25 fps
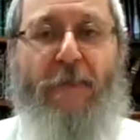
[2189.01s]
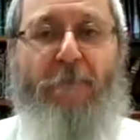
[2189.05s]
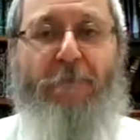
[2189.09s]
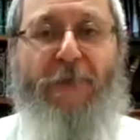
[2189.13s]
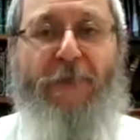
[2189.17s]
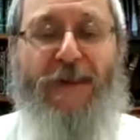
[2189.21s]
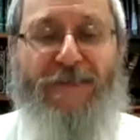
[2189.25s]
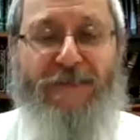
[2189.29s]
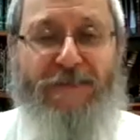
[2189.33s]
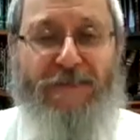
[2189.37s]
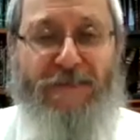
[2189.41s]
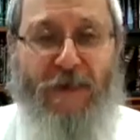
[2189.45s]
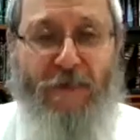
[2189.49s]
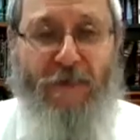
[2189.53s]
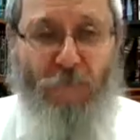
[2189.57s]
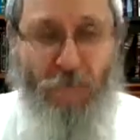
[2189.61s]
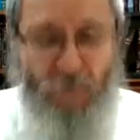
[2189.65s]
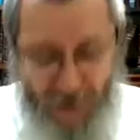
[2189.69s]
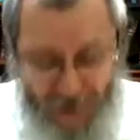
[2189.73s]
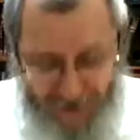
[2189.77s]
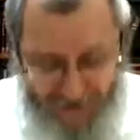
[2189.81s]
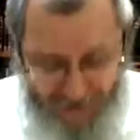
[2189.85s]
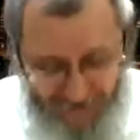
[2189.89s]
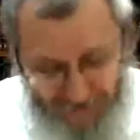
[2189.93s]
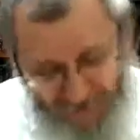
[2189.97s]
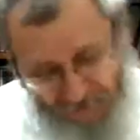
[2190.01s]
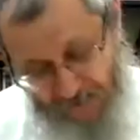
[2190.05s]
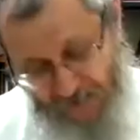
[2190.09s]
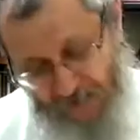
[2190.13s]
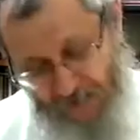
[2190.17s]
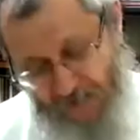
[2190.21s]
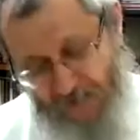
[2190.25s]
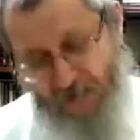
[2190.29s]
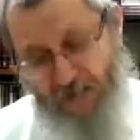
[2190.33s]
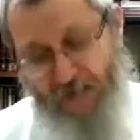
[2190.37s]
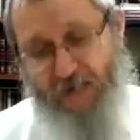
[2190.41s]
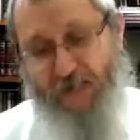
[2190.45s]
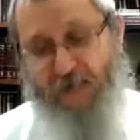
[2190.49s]
but it's done right,
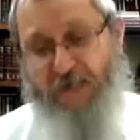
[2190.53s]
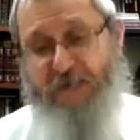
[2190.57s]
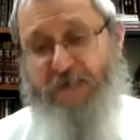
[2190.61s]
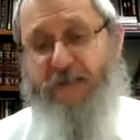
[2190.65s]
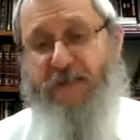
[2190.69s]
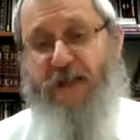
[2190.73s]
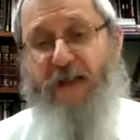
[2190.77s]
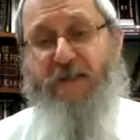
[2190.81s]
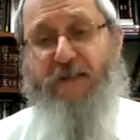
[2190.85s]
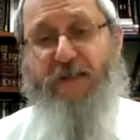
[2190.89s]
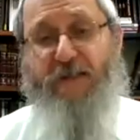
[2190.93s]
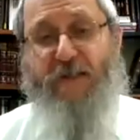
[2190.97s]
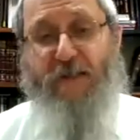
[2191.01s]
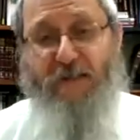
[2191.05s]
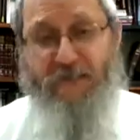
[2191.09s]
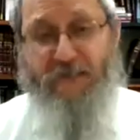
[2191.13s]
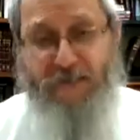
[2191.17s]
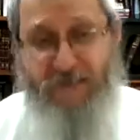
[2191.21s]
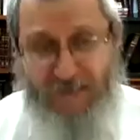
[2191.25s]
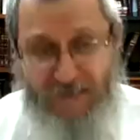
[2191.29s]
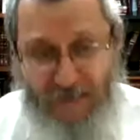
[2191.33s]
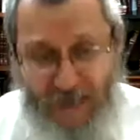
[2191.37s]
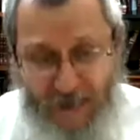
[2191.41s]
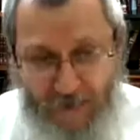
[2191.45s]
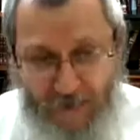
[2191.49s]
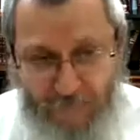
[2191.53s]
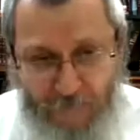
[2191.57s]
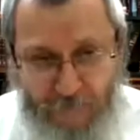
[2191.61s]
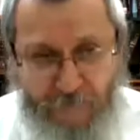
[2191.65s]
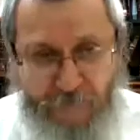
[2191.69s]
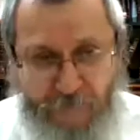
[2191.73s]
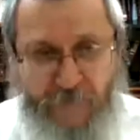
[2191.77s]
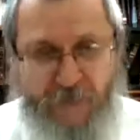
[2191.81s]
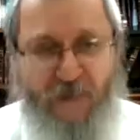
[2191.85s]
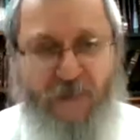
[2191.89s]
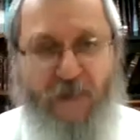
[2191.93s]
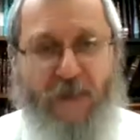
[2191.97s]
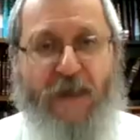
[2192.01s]
it's done safe,
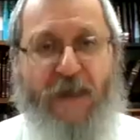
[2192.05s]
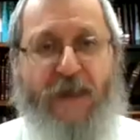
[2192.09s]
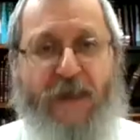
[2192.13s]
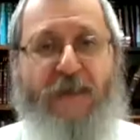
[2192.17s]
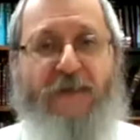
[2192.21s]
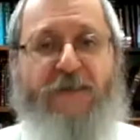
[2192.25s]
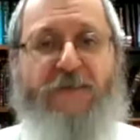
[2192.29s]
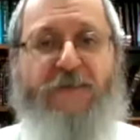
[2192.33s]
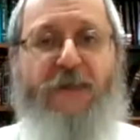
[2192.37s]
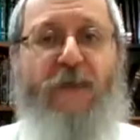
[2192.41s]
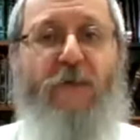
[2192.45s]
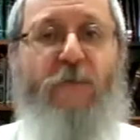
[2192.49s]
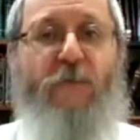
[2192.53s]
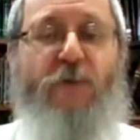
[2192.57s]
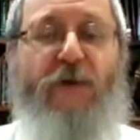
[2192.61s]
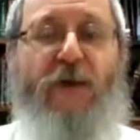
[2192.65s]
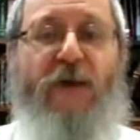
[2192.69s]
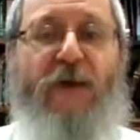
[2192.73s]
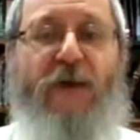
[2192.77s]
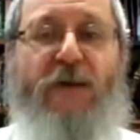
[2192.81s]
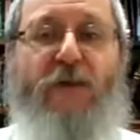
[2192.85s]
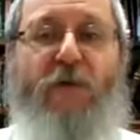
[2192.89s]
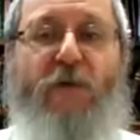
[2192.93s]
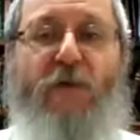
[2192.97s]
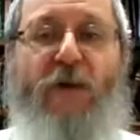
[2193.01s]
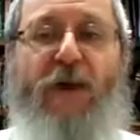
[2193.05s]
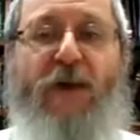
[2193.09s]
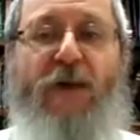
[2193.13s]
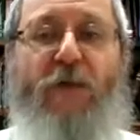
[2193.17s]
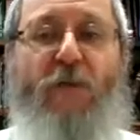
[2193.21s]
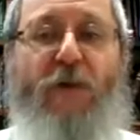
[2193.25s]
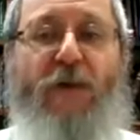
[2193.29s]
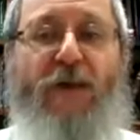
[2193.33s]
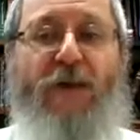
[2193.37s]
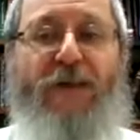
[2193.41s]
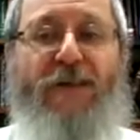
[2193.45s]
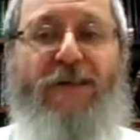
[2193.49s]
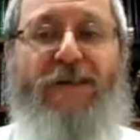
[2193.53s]
and it's done in a way
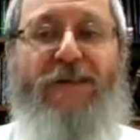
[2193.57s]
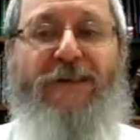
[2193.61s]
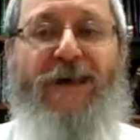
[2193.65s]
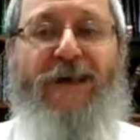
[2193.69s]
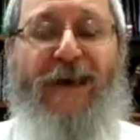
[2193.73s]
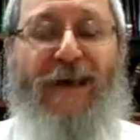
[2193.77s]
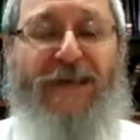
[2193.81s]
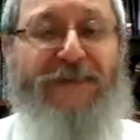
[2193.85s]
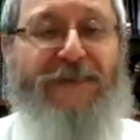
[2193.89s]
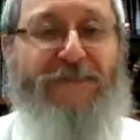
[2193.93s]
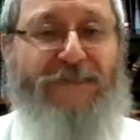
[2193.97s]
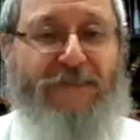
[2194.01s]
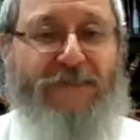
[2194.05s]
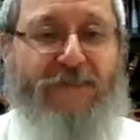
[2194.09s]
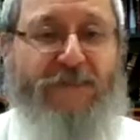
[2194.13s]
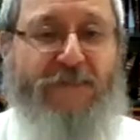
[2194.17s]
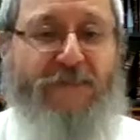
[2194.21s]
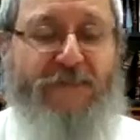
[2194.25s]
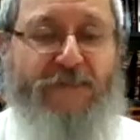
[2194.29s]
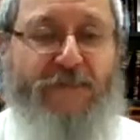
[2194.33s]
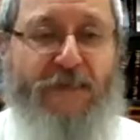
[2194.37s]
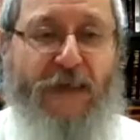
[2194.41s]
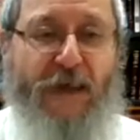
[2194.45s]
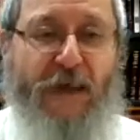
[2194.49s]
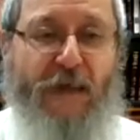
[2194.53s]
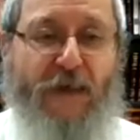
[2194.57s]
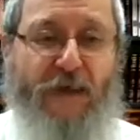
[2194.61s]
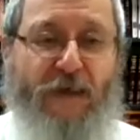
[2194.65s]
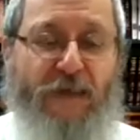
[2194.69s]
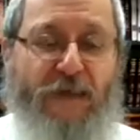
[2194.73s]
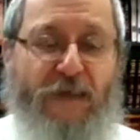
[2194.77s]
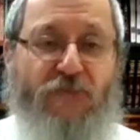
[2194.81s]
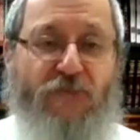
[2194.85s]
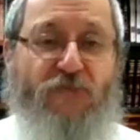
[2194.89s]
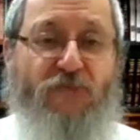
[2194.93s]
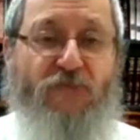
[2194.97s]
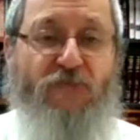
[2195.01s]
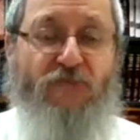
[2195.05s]
where it enhances our
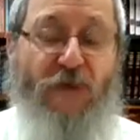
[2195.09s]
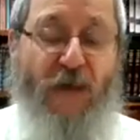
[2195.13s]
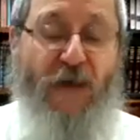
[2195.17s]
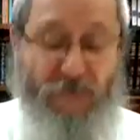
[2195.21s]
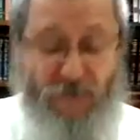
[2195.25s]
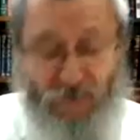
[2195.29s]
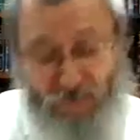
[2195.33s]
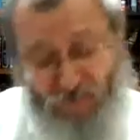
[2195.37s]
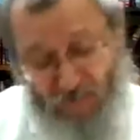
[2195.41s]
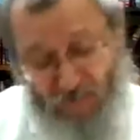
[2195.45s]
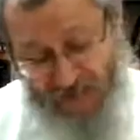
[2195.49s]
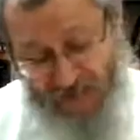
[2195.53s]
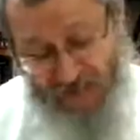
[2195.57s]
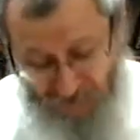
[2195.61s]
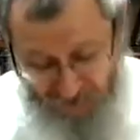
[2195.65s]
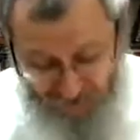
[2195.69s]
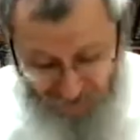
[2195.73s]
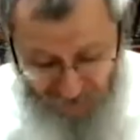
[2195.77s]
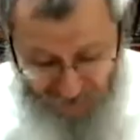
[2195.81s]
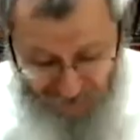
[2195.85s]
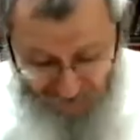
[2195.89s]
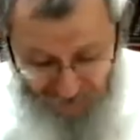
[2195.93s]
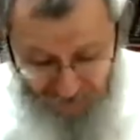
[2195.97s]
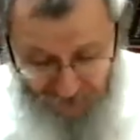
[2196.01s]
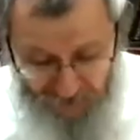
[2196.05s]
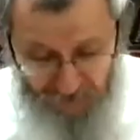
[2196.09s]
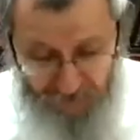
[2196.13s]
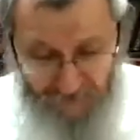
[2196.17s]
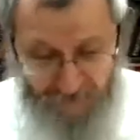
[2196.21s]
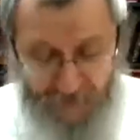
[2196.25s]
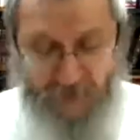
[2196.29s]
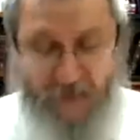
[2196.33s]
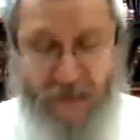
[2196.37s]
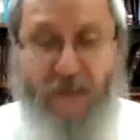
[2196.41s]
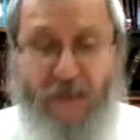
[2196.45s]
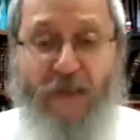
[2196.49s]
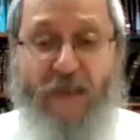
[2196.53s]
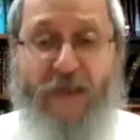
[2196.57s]
connection to Hashem,
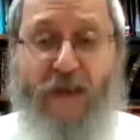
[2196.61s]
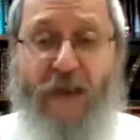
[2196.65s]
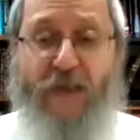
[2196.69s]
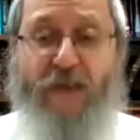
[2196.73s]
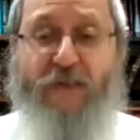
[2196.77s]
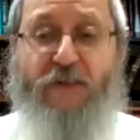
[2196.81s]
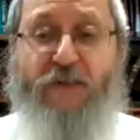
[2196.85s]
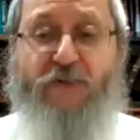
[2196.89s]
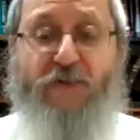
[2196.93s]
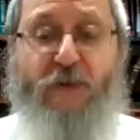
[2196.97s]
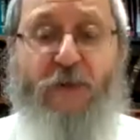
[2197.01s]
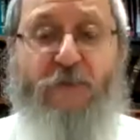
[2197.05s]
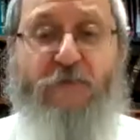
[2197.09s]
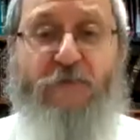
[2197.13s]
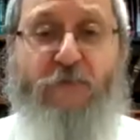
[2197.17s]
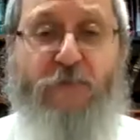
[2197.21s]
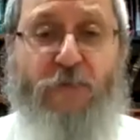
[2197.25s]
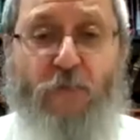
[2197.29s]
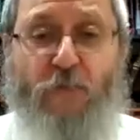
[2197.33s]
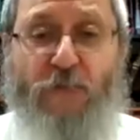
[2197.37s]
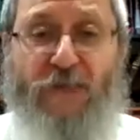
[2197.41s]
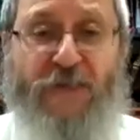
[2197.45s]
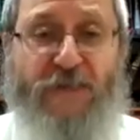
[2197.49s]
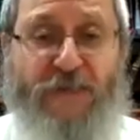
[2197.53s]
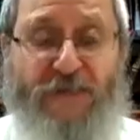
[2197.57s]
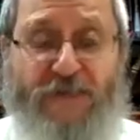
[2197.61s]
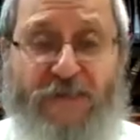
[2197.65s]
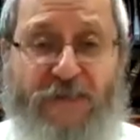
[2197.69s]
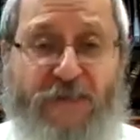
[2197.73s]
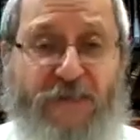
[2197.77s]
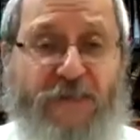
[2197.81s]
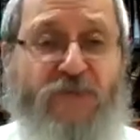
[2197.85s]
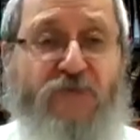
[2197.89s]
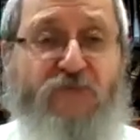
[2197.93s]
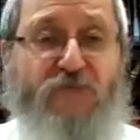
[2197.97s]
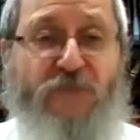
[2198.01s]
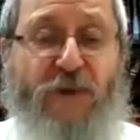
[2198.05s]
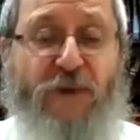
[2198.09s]
and not, God forbid, weakens it.
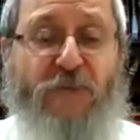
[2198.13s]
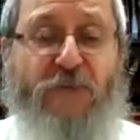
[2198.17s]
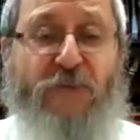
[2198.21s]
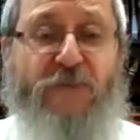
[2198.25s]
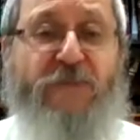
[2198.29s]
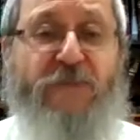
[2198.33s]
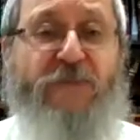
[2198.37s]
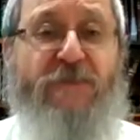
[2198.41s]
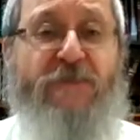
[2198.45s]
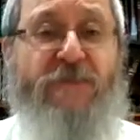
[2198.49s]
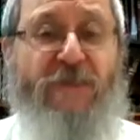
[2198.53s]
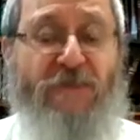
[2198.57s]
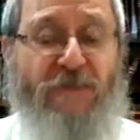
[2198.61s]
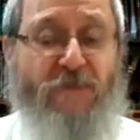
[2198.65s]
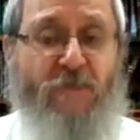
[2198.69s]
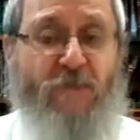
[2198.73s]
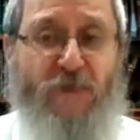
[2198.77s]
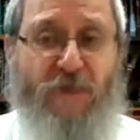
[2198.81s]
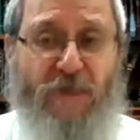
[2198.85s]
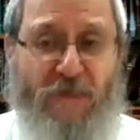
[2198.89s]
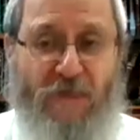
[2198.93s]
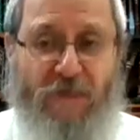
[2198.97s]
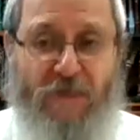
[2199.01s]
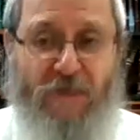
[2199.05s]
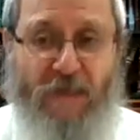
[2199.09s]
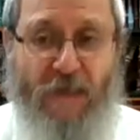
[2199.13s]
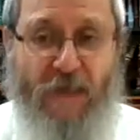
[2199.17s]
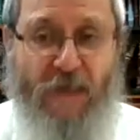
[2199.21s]
It strengthens it and doesn't weaken it.